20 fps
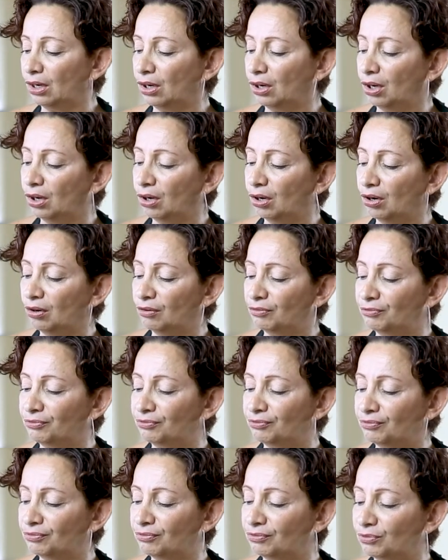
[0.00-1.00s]
of,
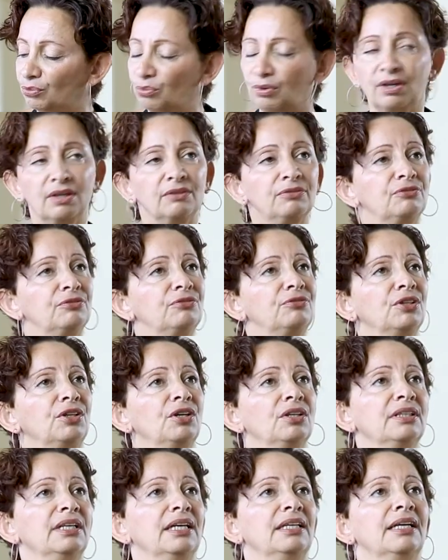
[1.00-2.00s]
I
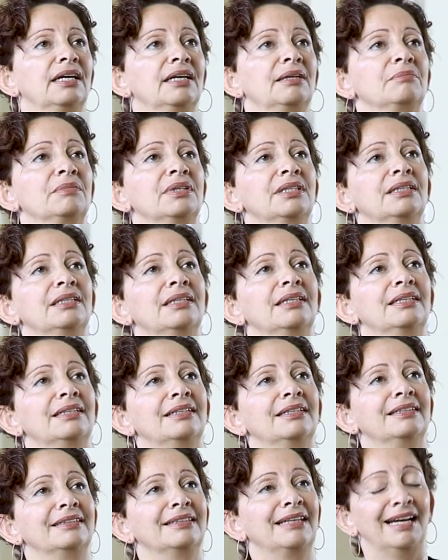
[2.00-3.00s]
forgot my
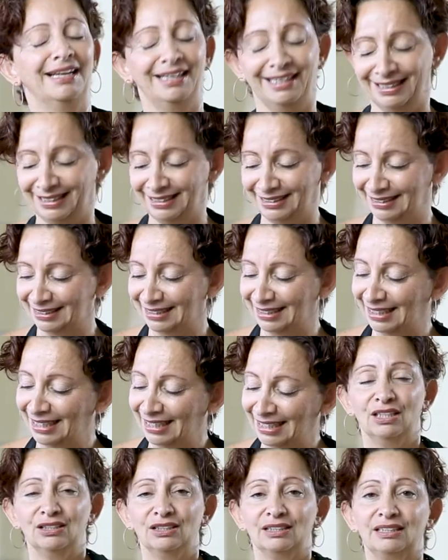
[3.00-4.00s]

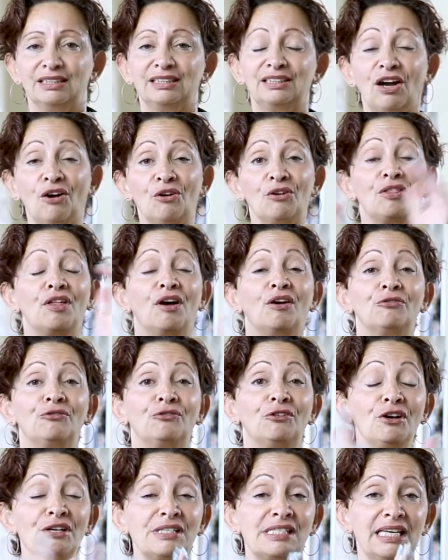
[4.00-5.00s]
name. So the
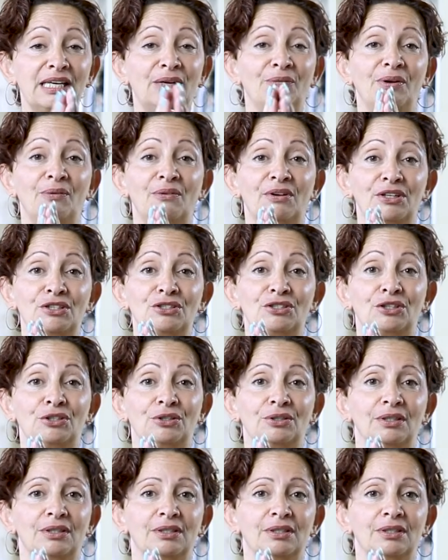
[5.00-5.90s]
first thing we want to do,